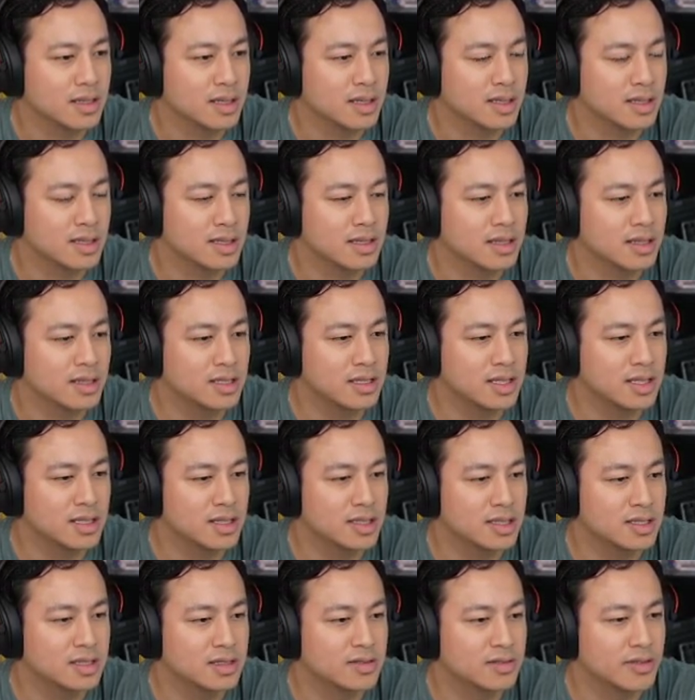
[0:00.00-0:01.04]
are they saying
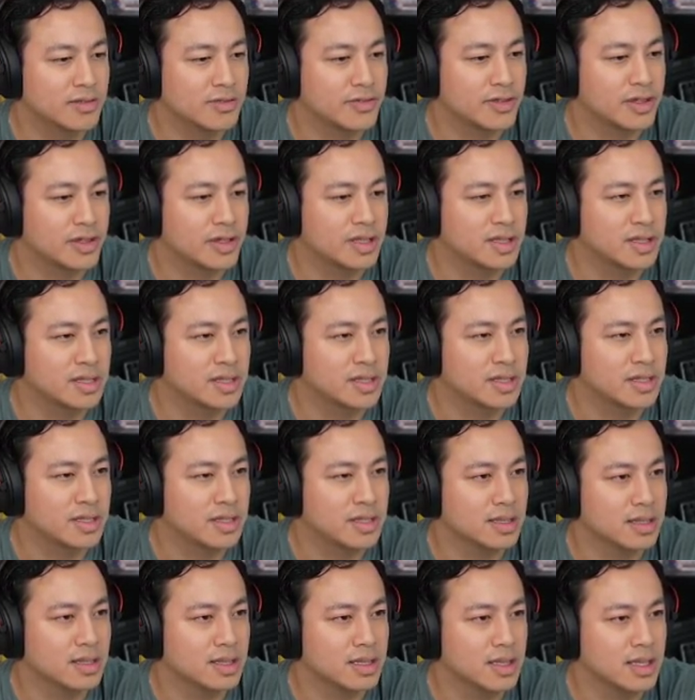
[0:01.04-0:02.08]
this is referring to
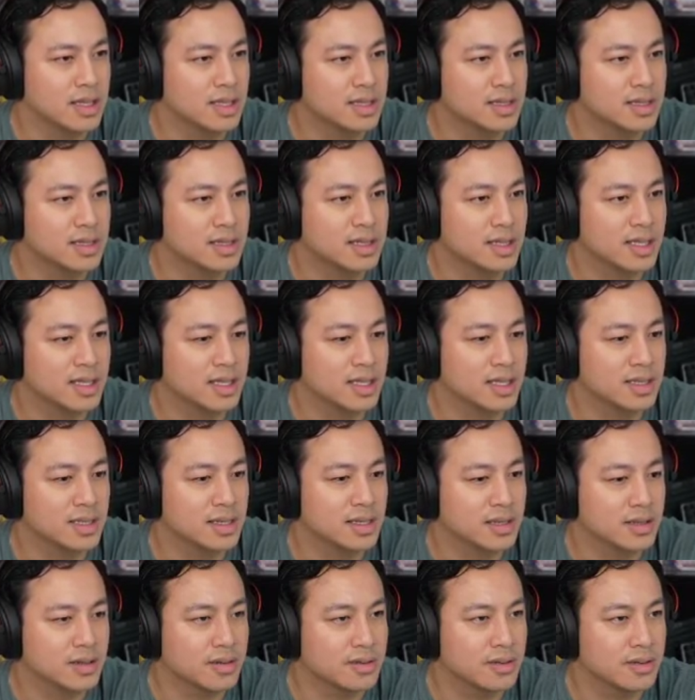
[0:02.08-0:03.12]
this? I guess
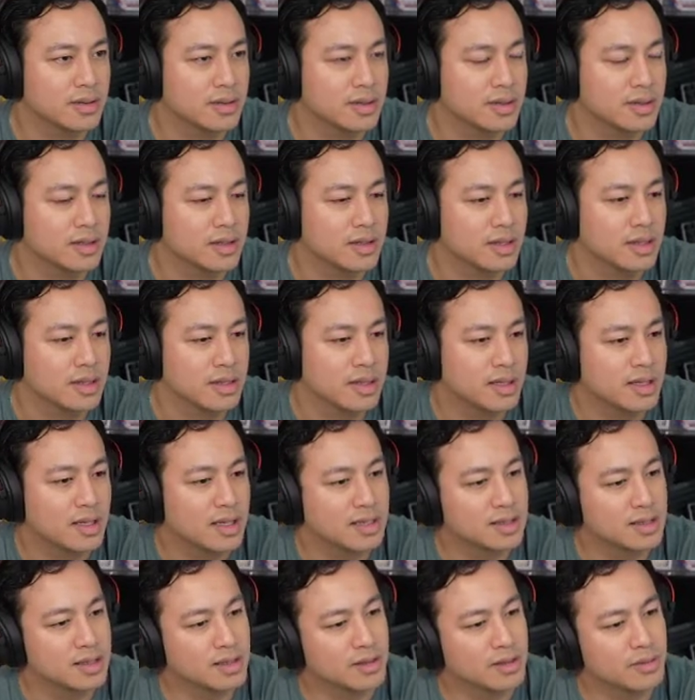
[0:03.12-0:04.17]
so.
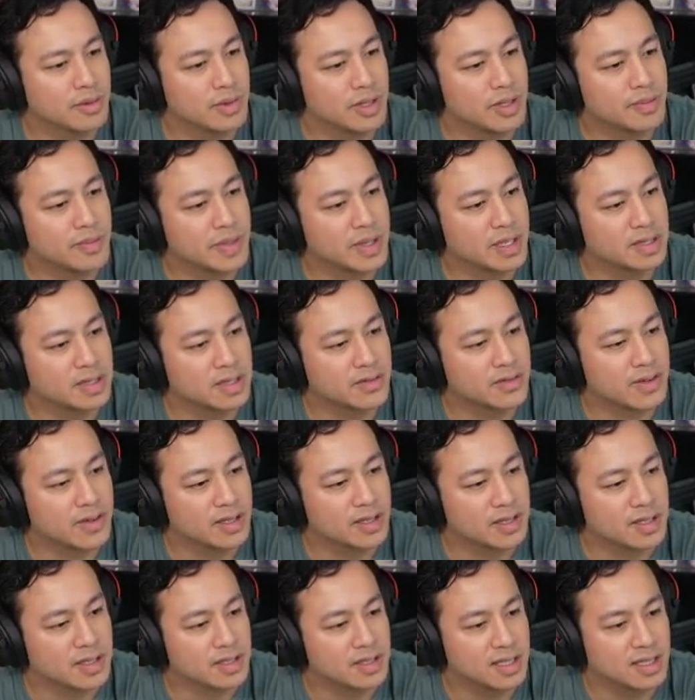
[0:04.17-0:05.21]
It's a little weird because as far as
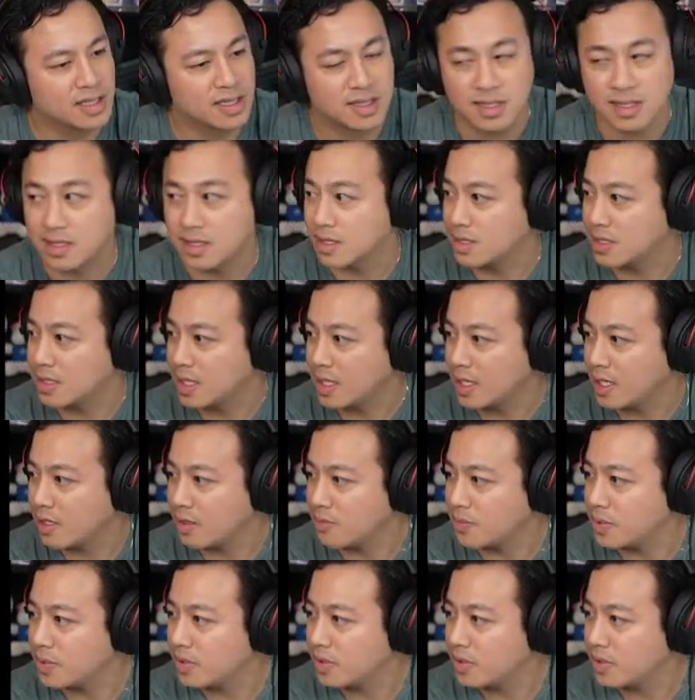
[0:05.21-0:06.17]
I understand, this is a type.